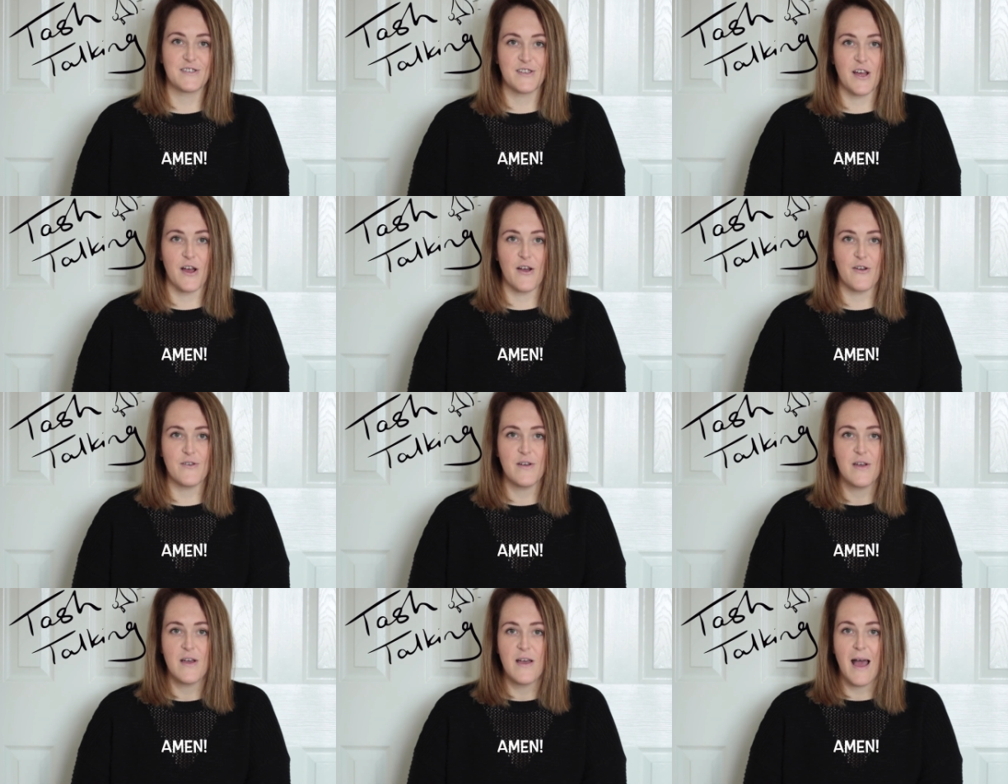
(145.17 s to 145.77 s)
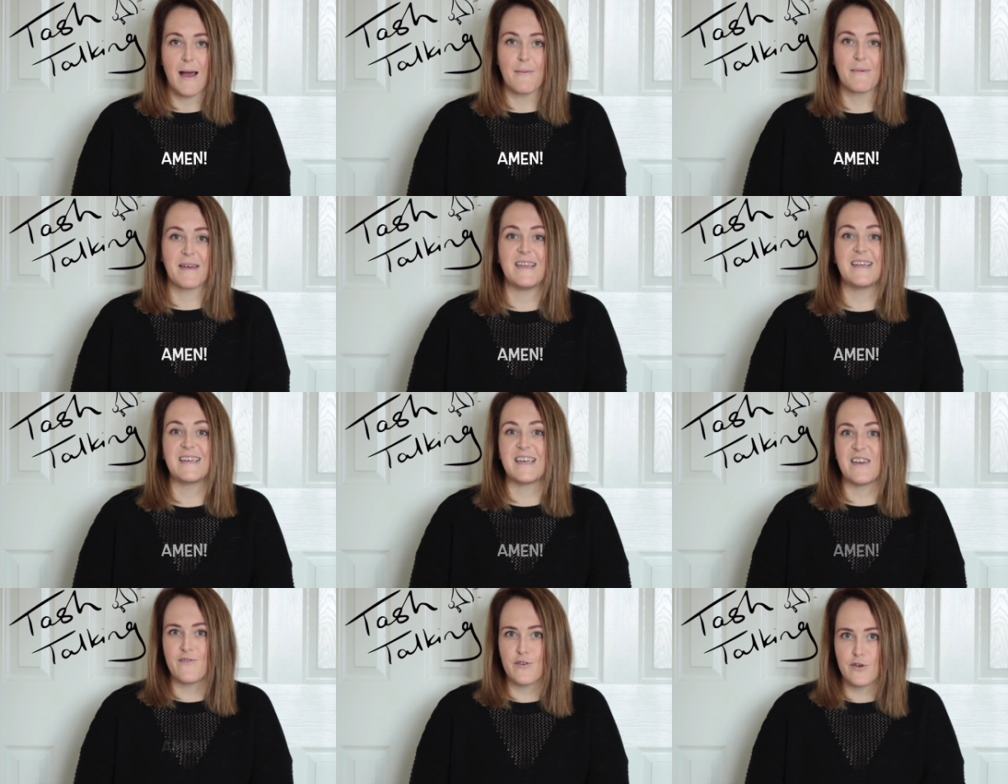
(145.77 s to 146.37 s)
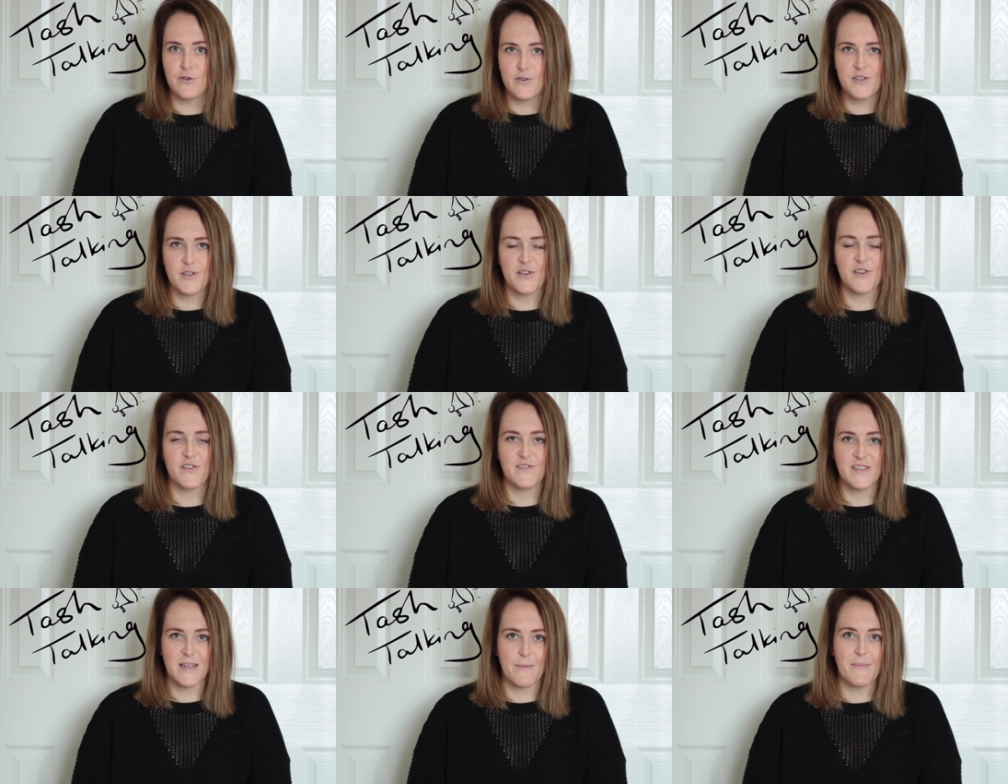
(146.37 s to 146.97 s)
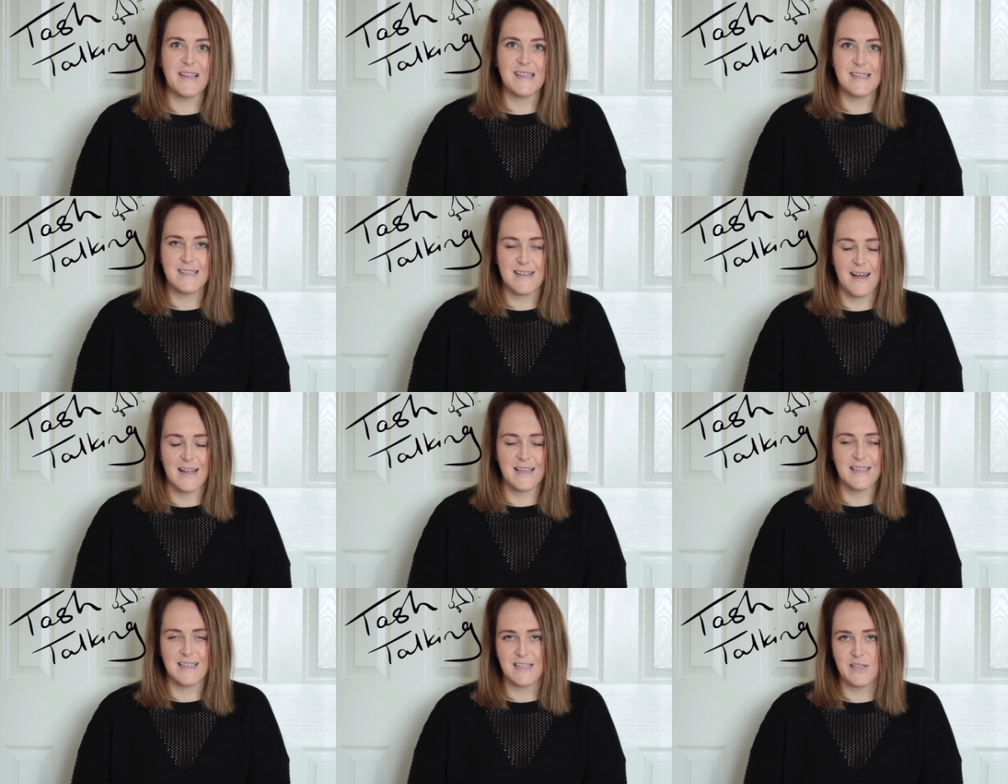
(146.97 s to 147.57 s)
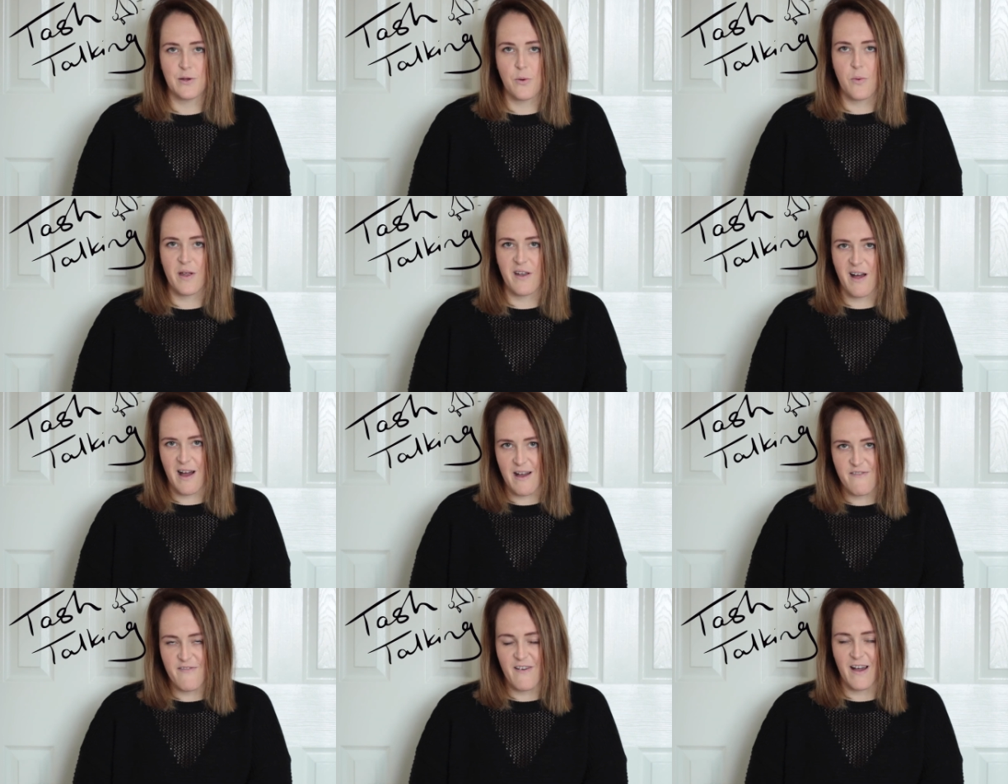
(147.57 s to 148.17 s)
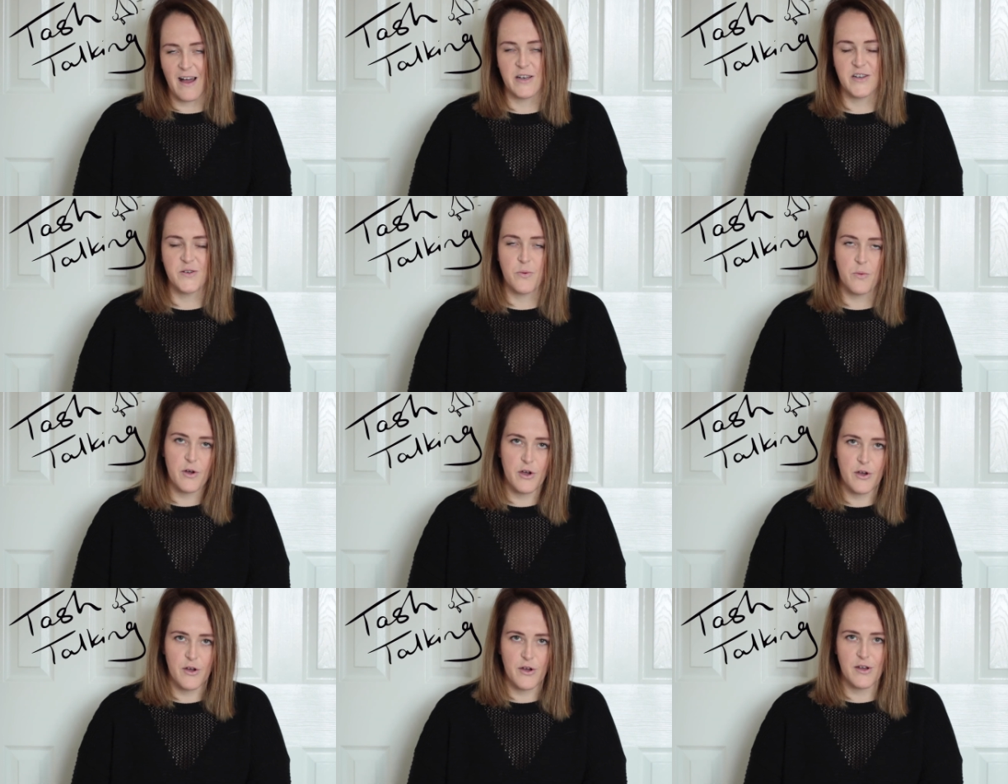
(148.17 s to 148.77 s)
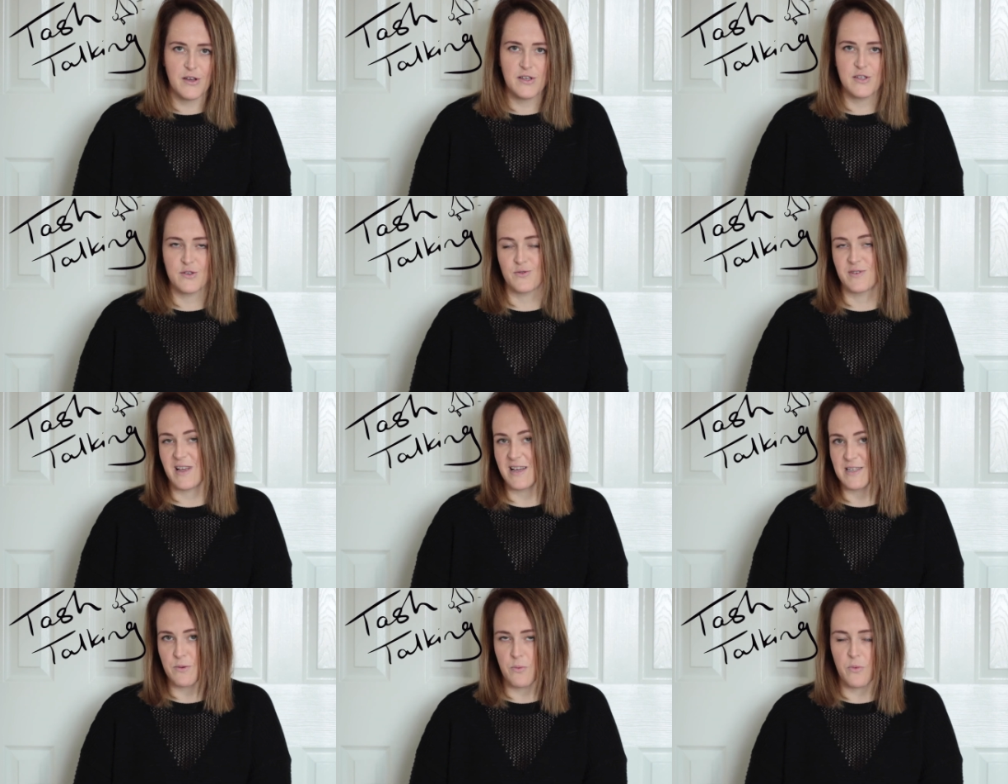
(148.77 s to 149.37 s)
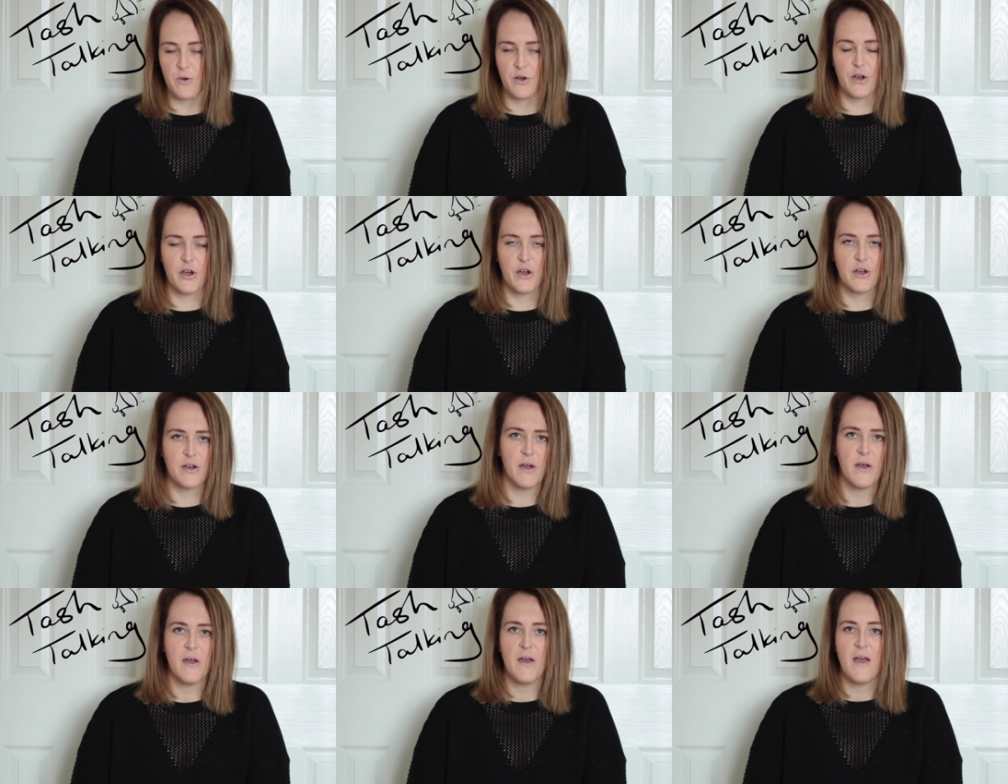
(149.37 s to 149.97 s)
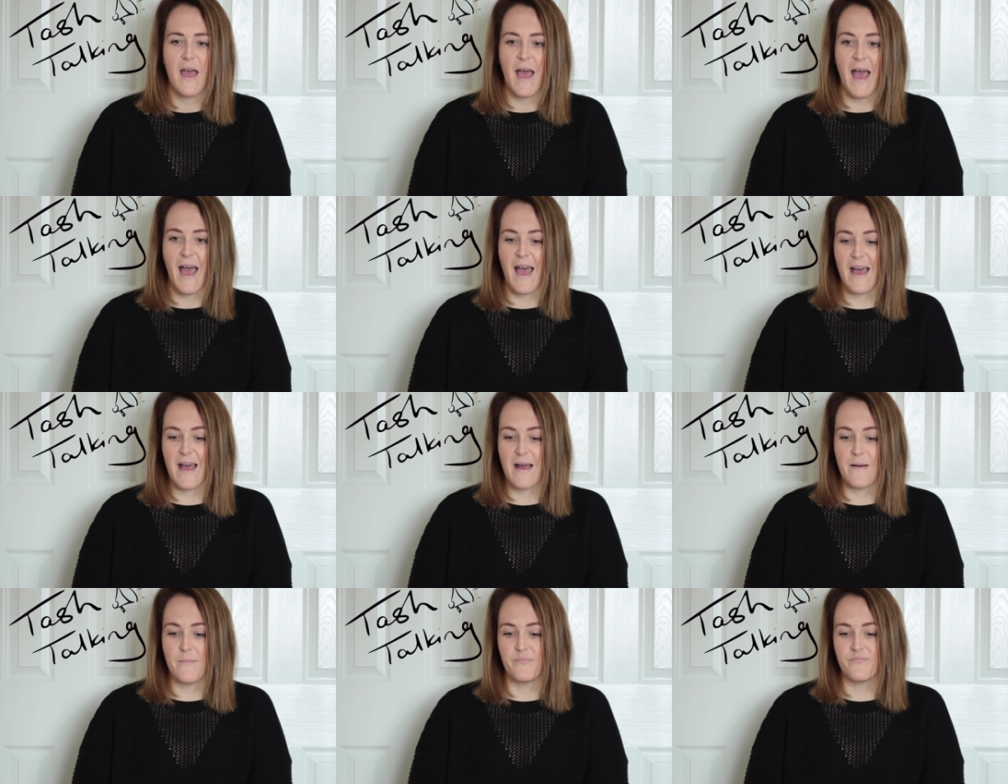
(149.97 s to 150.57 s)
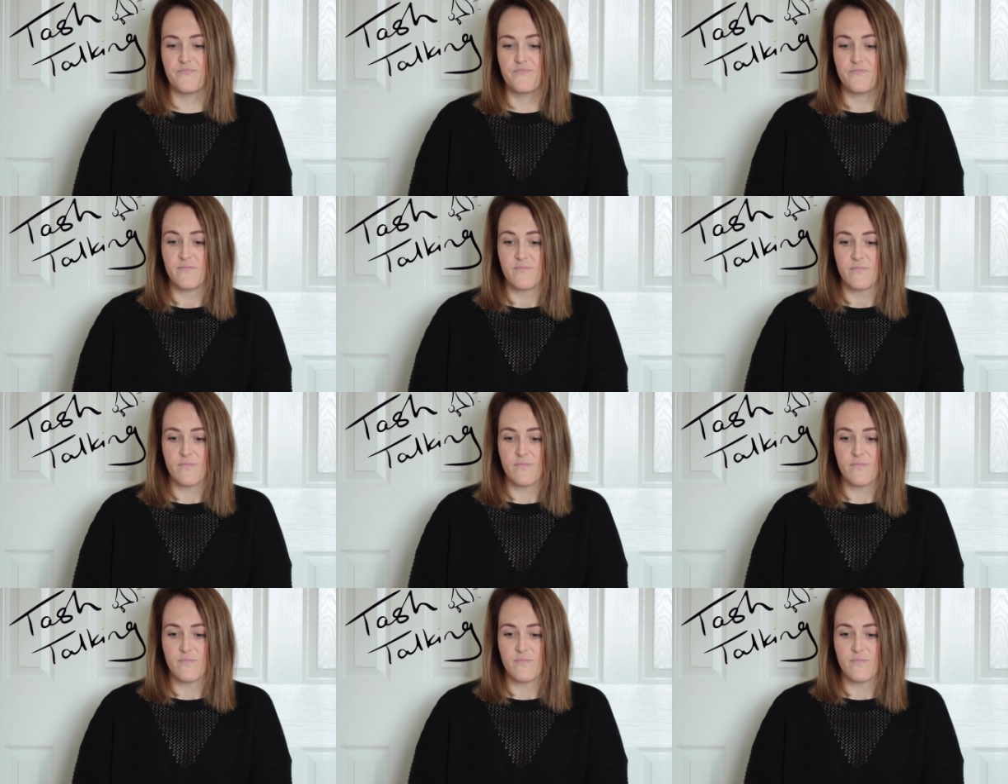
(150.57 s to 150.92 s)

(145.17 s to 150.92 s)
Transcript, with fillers: So I'm going to give you sort of some insights into what I found works or doesn't work. Um,